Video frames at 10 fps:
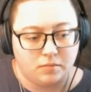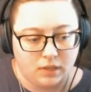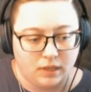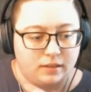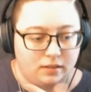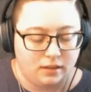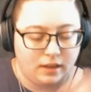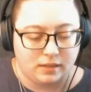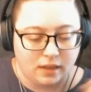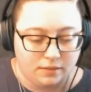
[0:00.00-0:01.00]
as,
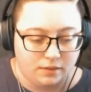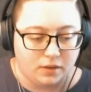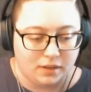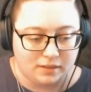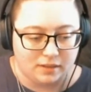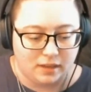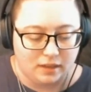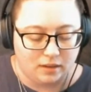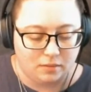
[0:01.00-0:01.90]
as I focus like